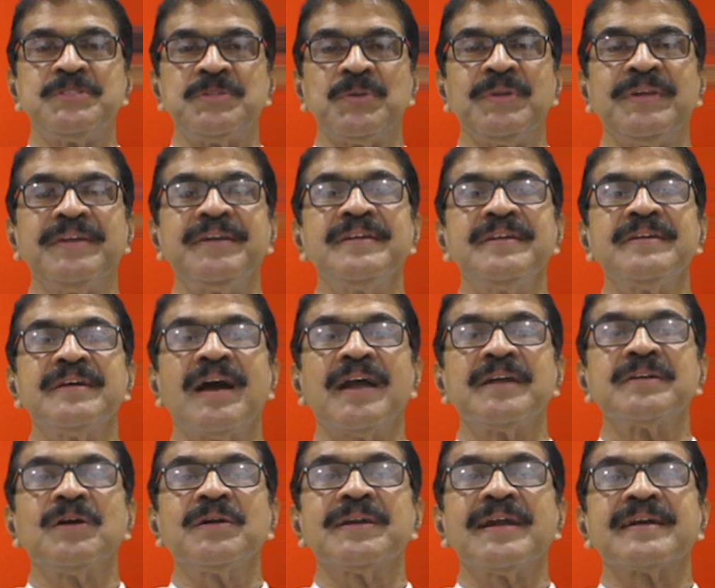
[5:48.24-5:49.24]
eventually
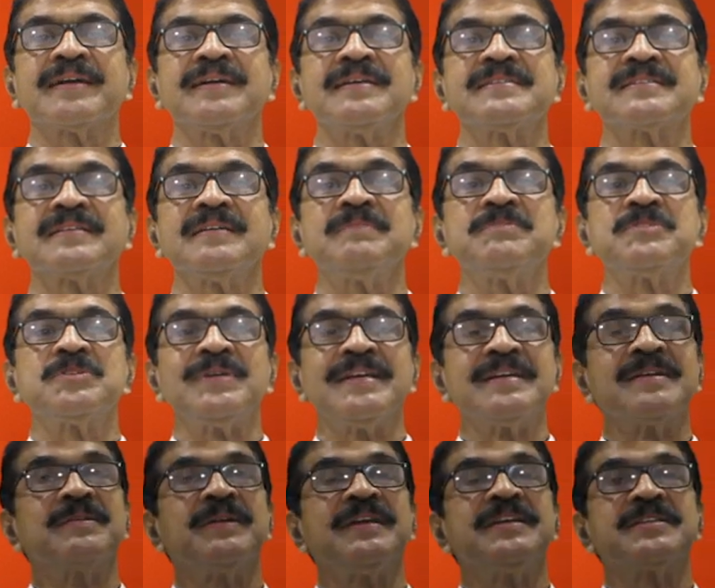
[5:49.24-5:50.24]
I got accustomed
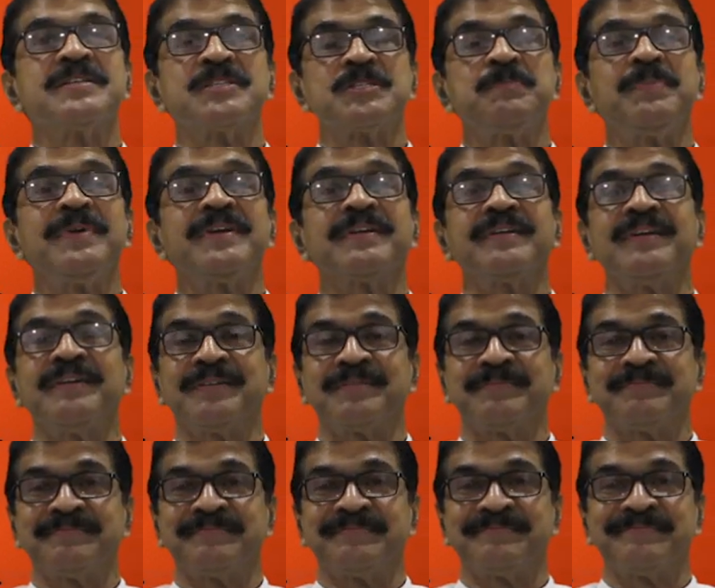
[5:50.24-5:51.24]
to English
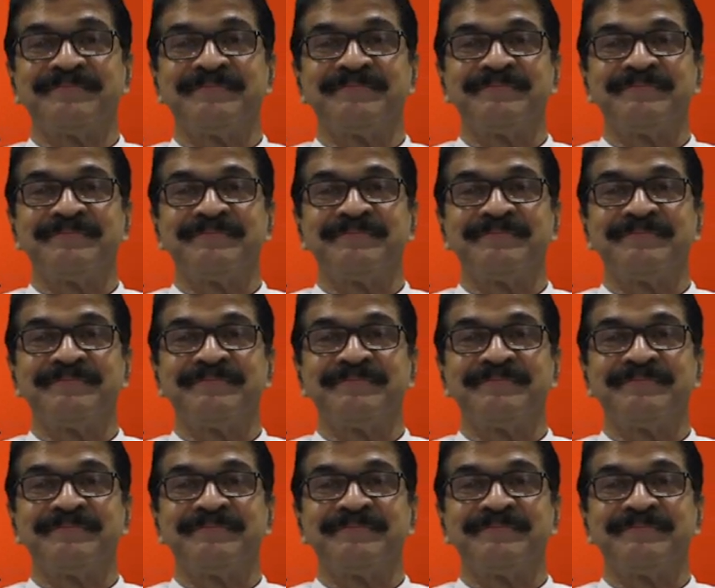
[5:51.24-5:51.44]
speaking.